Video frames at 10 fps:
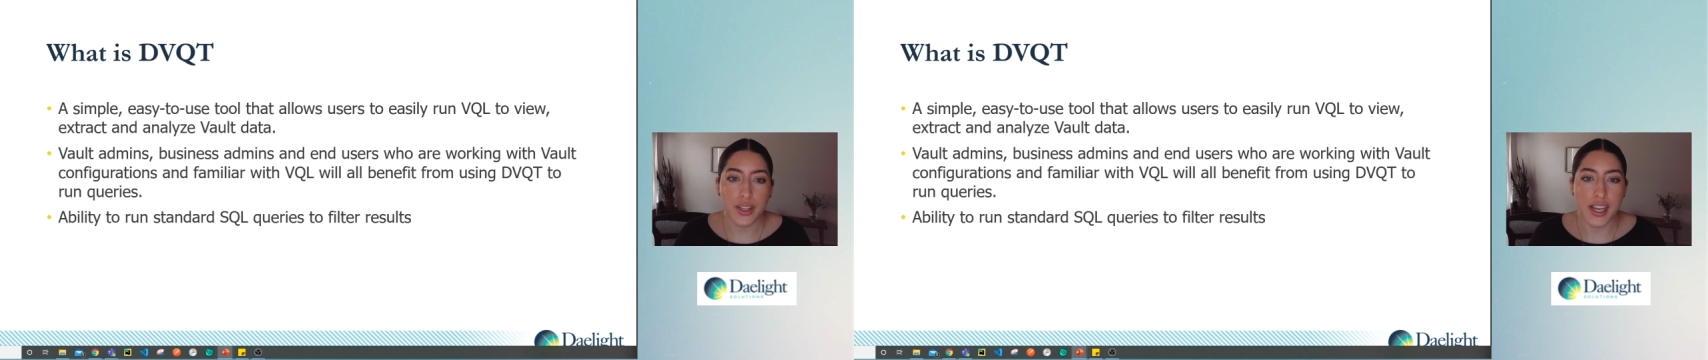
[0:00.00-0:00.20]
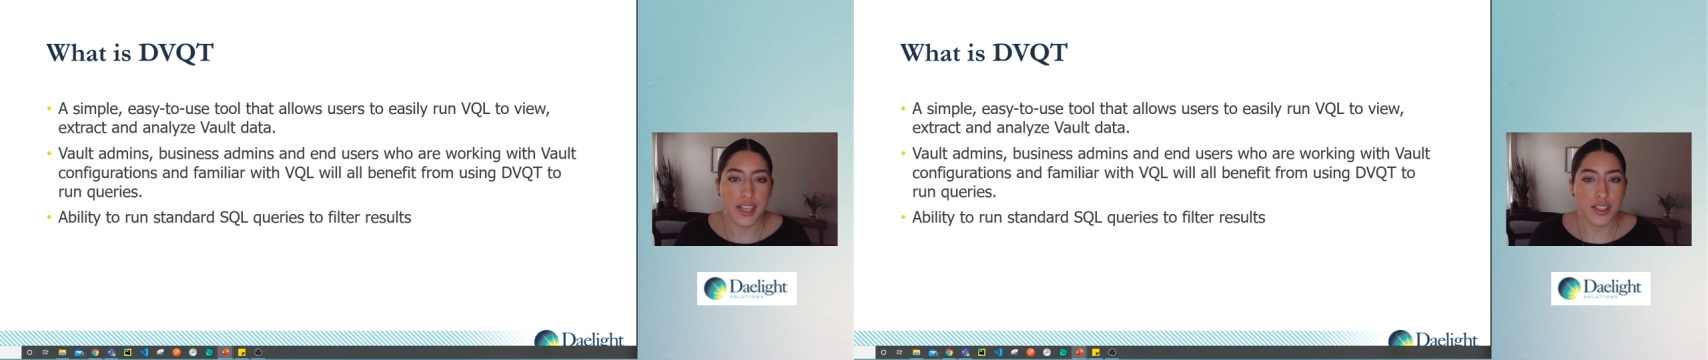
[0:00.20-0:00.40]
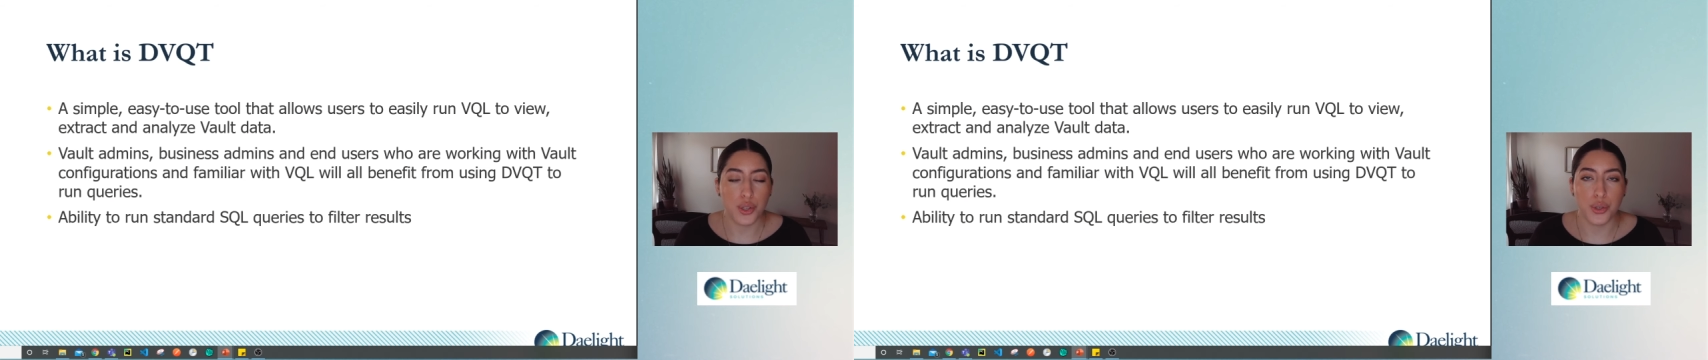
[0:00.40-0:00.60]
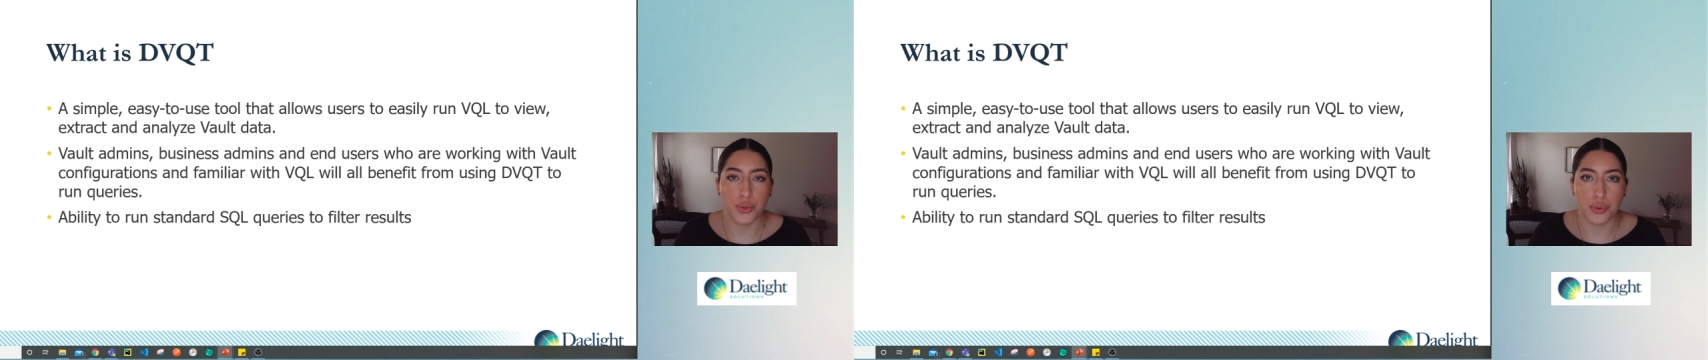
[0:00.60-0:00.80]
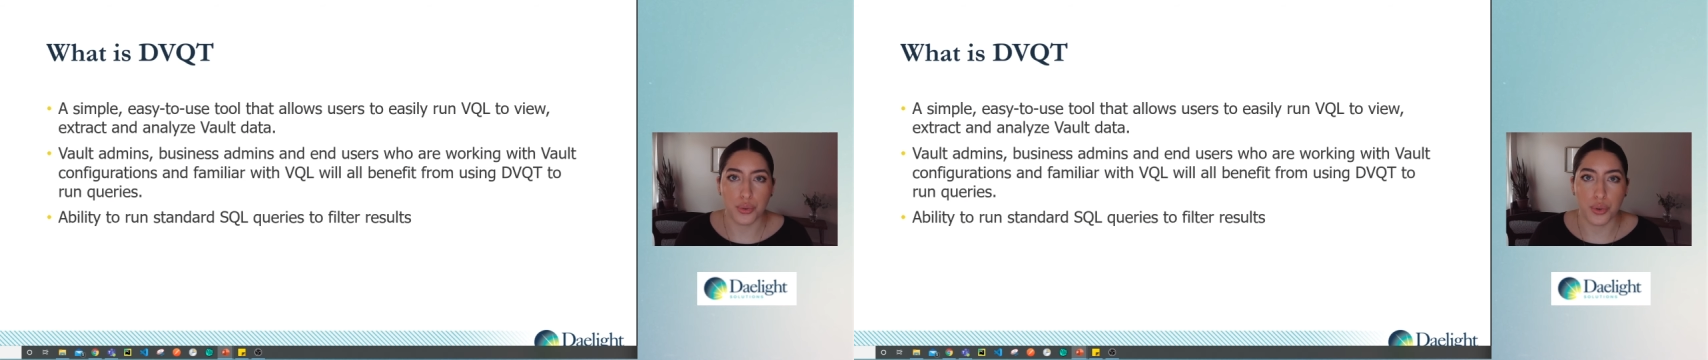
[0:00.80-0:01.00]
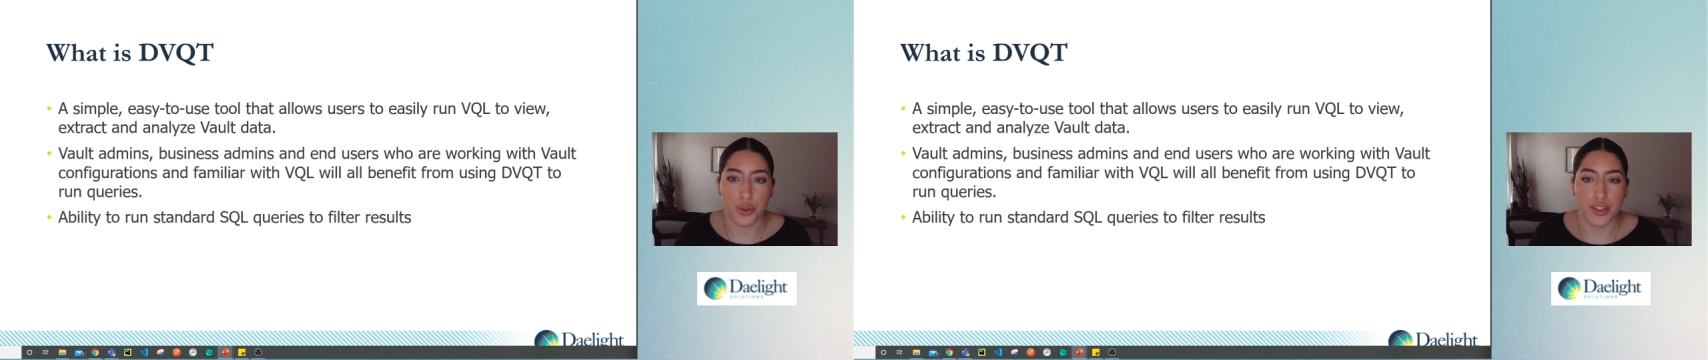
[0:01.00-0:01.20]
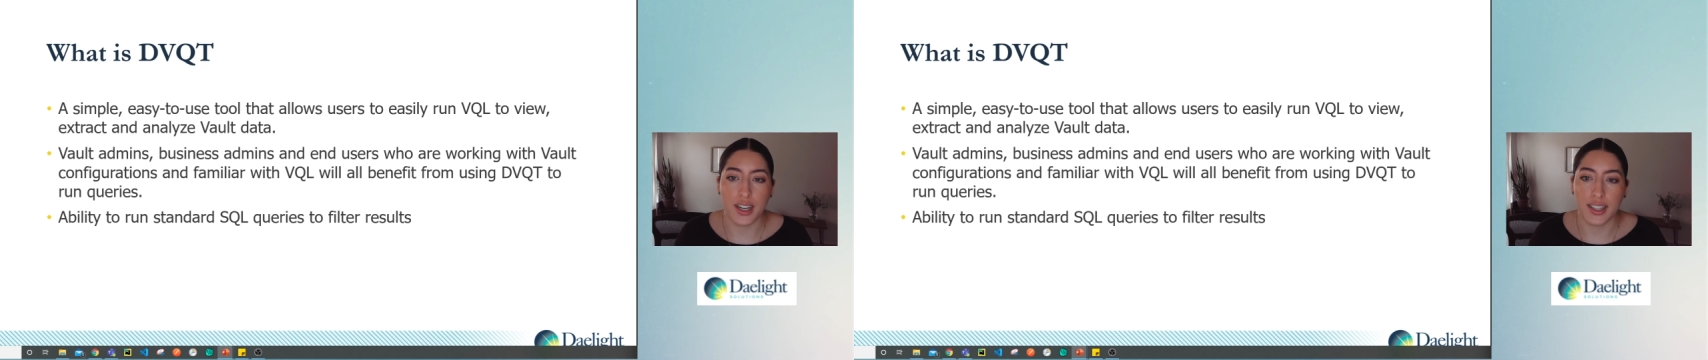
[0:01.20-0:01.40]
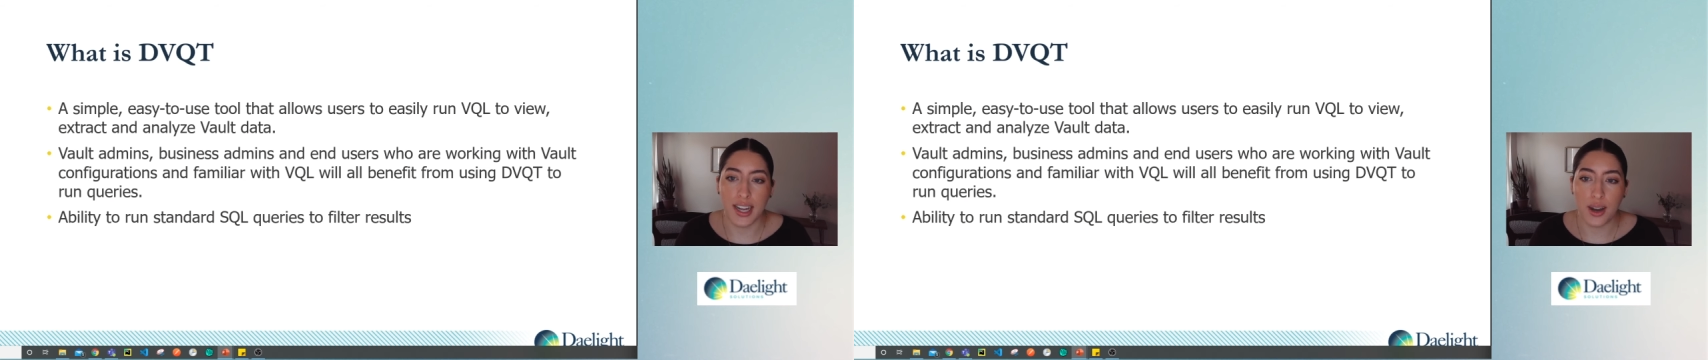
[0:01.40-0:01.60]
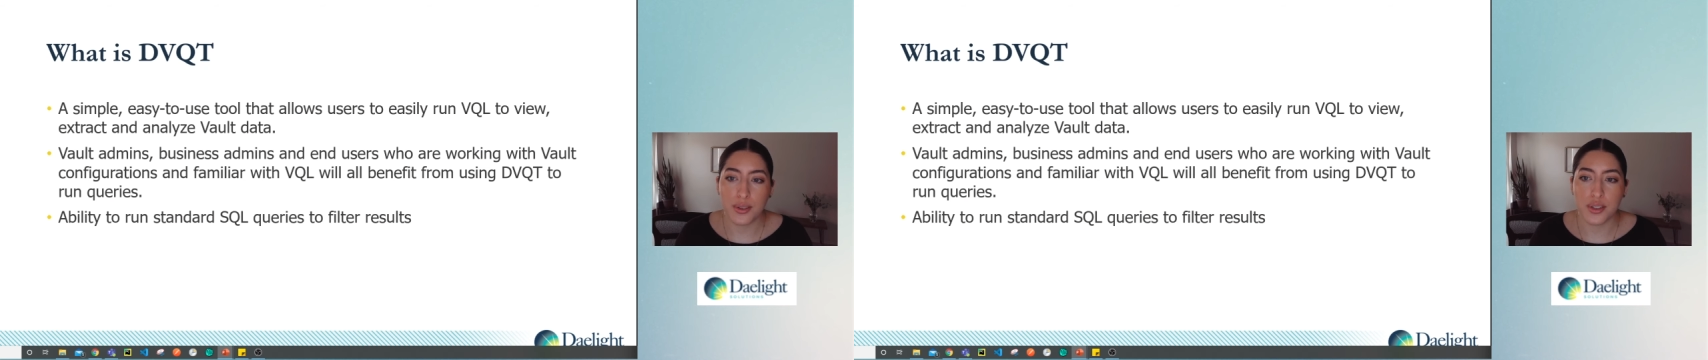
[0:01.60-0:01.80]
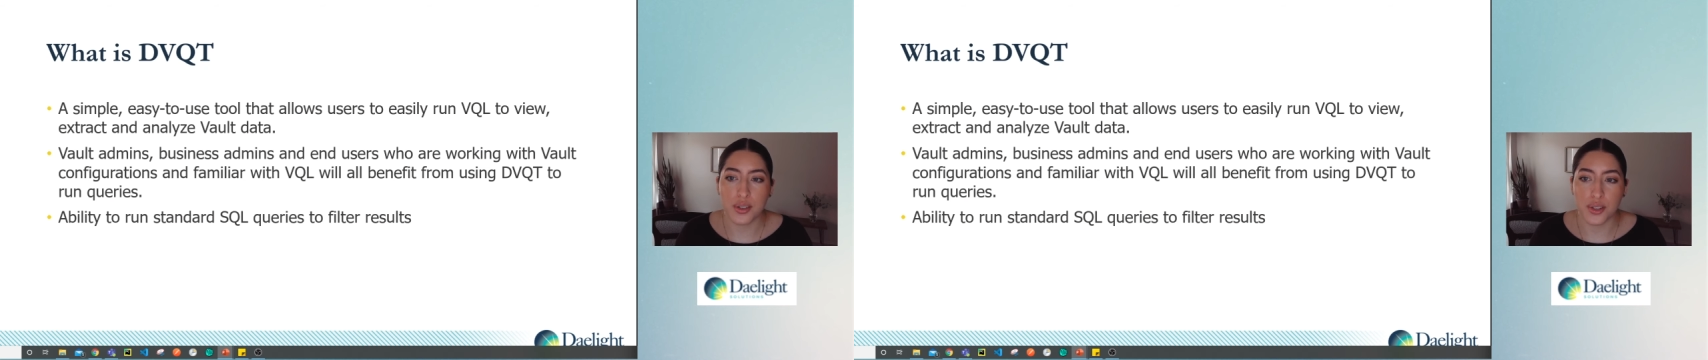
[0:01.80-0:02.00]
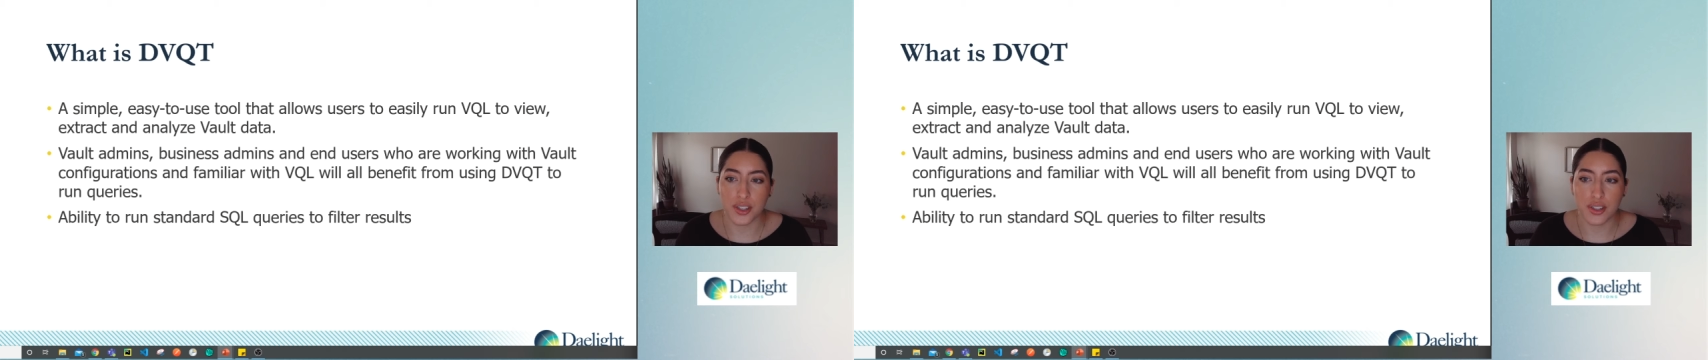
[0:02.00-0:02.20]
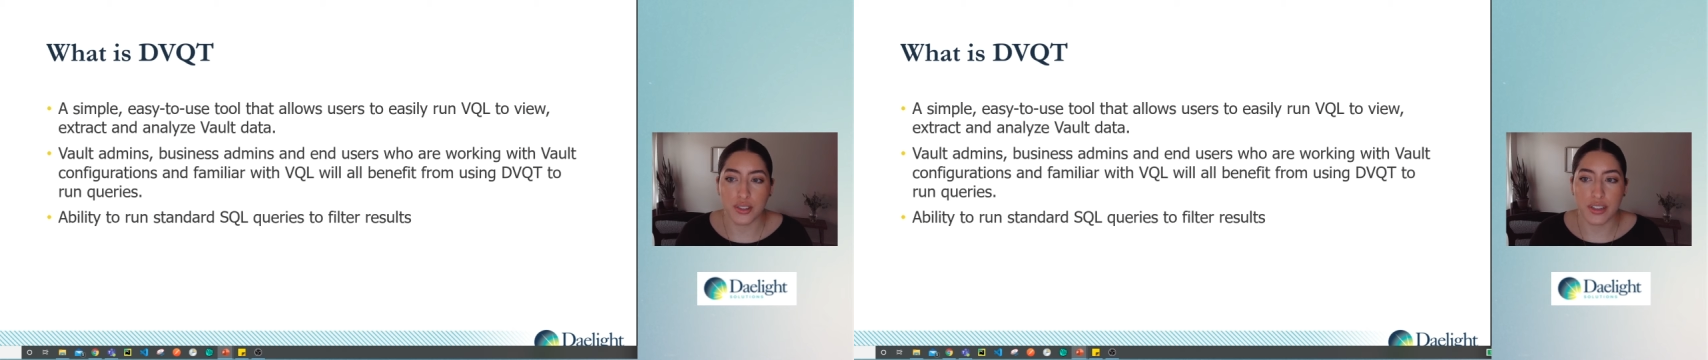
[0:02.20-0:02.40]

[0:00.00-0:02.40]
easy-to-use tool that allows users to